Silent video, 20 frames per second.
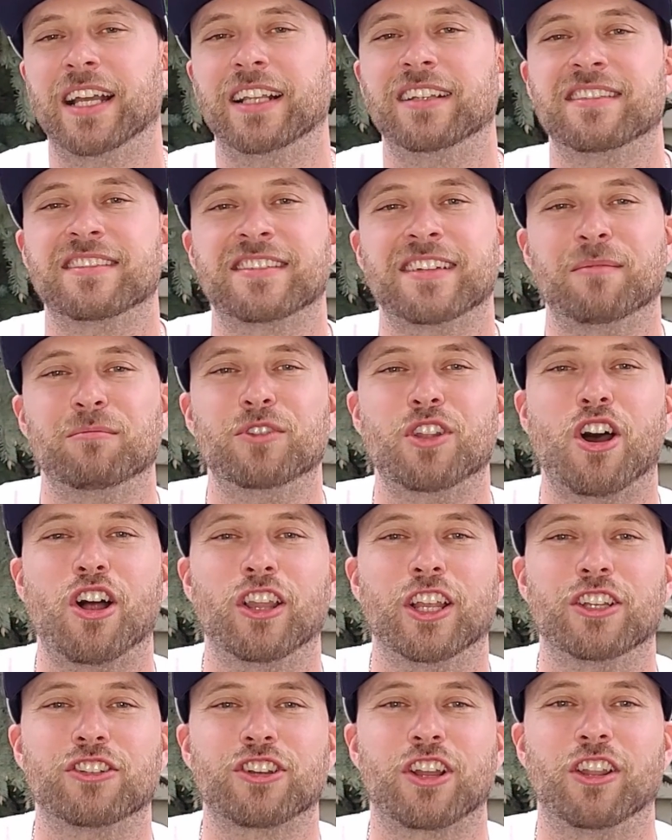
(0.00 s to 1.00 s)
and some
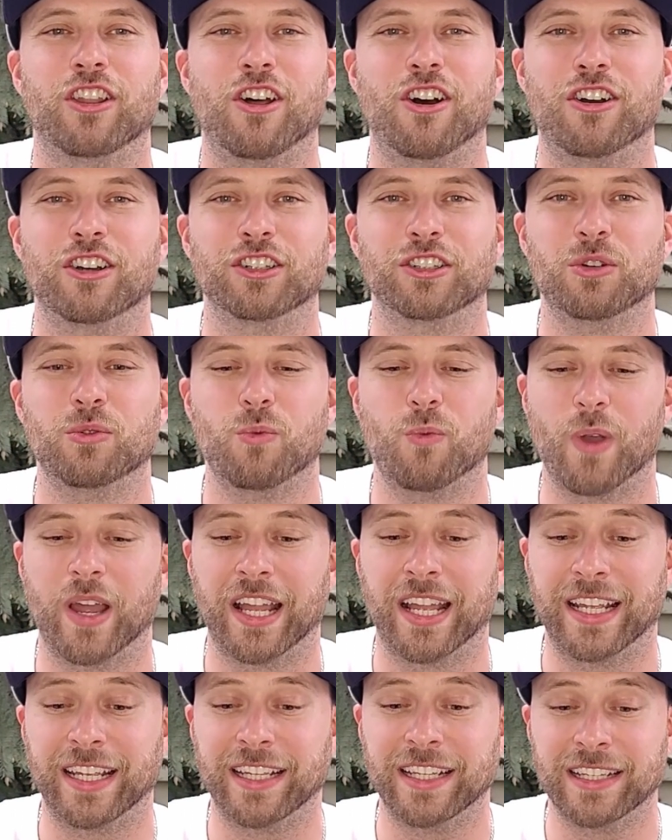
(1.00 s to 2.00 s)
knowledge along the
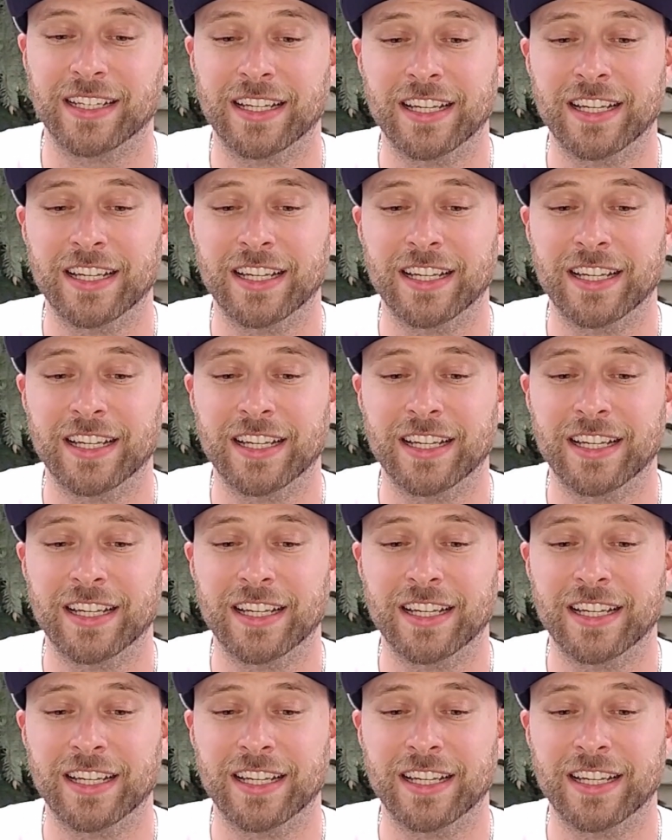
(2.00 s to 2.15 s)
way.